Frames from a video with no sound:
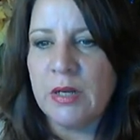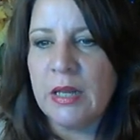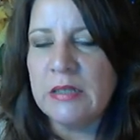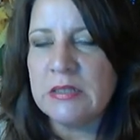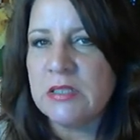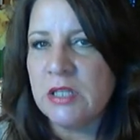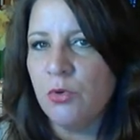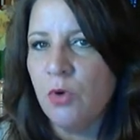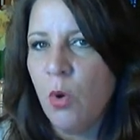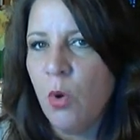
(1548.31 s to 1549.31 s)
I'd hate to see you
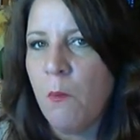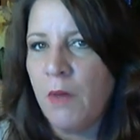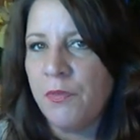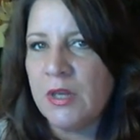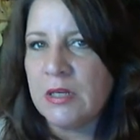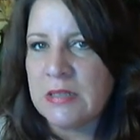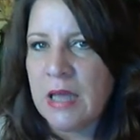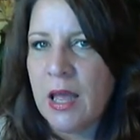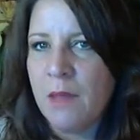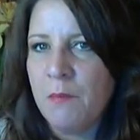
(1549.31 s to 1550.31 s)
go a month at a
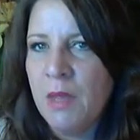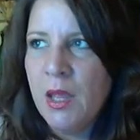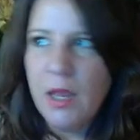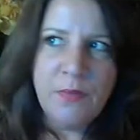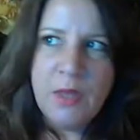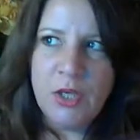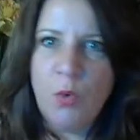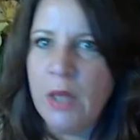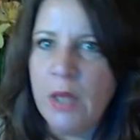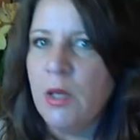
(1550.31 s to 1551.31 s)
time and then you
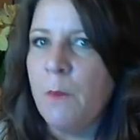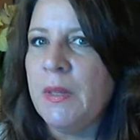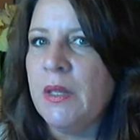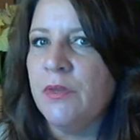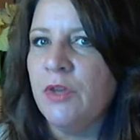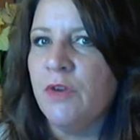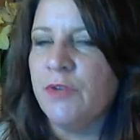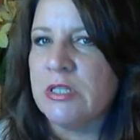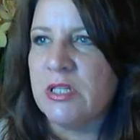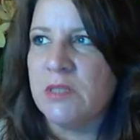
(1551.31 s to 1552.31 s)
end up being in there
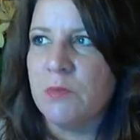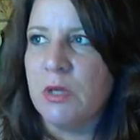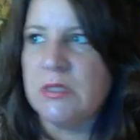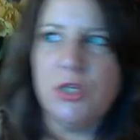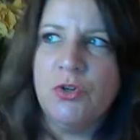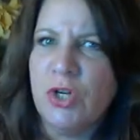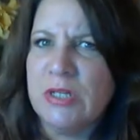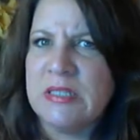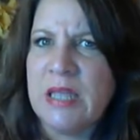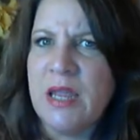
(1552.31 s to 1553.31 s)
for 6 months, and you could
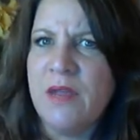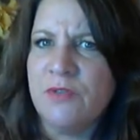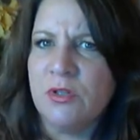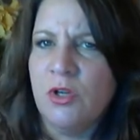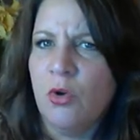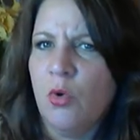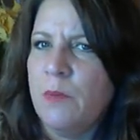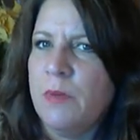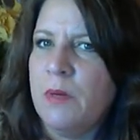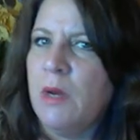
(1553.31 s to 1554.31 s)
have saved, quite
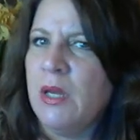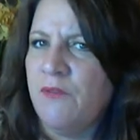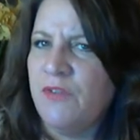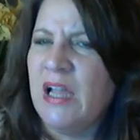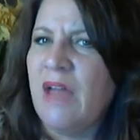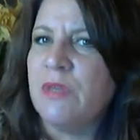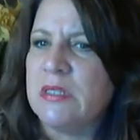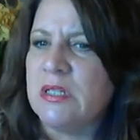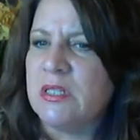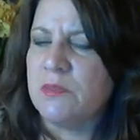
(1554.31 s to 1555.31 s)
a bit of money if you got the
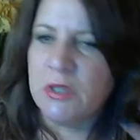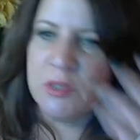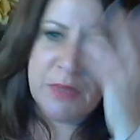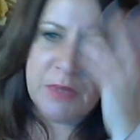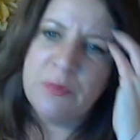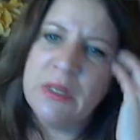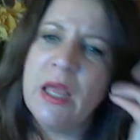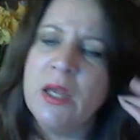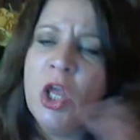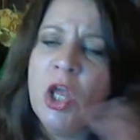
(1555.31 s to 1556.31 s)
6-month plan. But
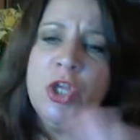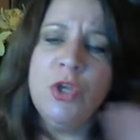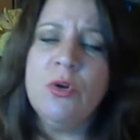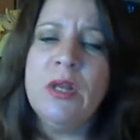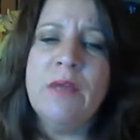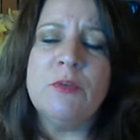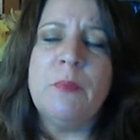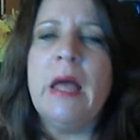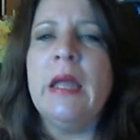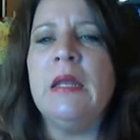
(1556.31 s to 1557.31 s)
again, you don't have to
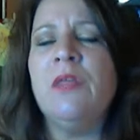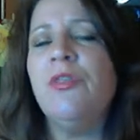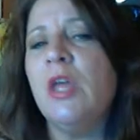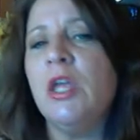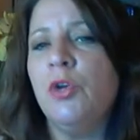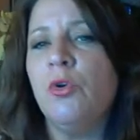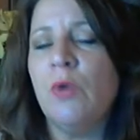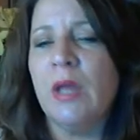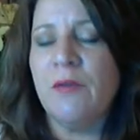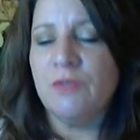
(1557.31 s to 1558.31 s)
buy anything. You don't
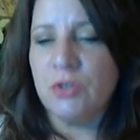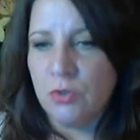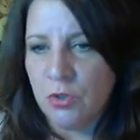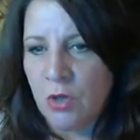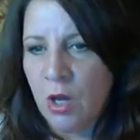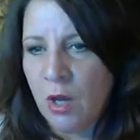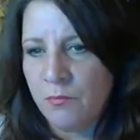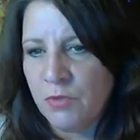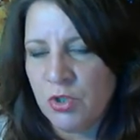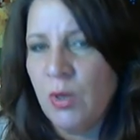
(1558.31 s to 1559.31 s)
have to
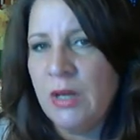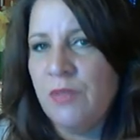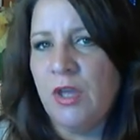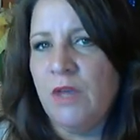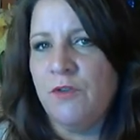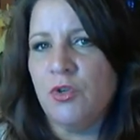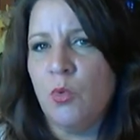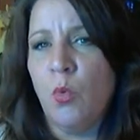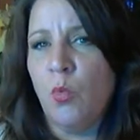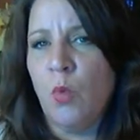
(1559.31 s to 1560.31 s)
do anything if you
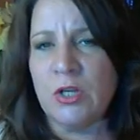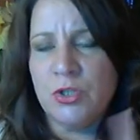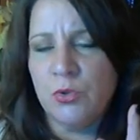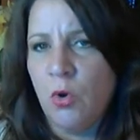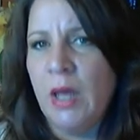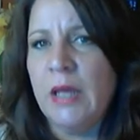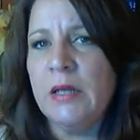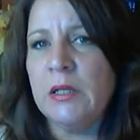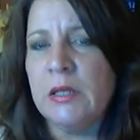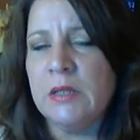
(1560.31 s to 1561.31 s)
don't want to. Go ahead
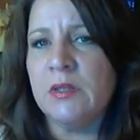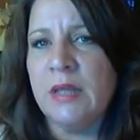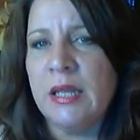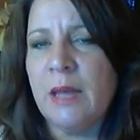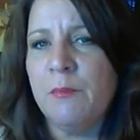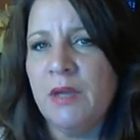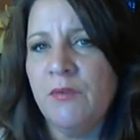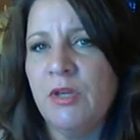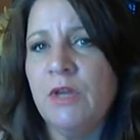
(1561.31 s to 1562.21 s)
and click the link I'm giving you